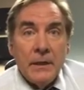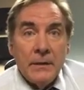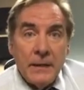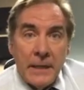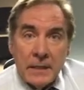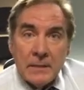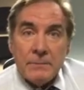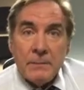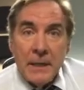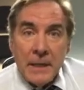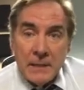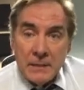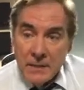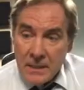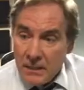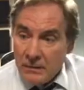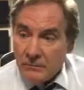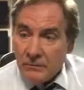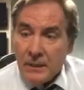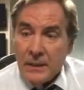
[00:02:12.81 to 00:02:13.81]
That means
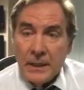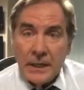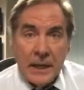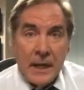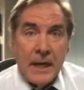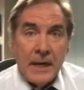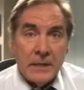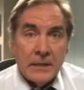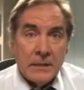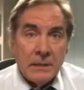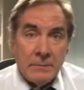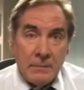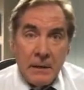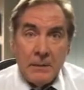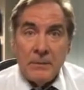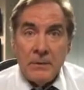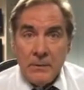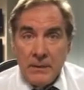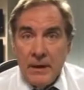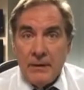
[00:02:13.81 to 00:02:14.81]
getting rid of guys that
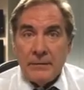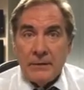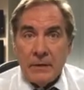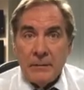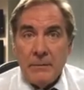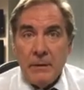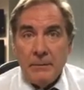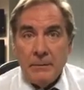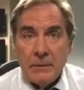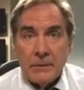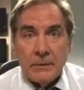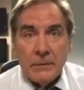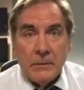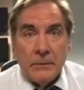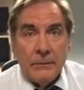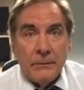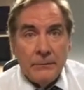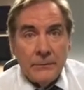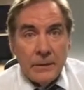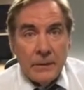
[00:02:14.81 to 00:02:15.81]
maybe you have a commitment to.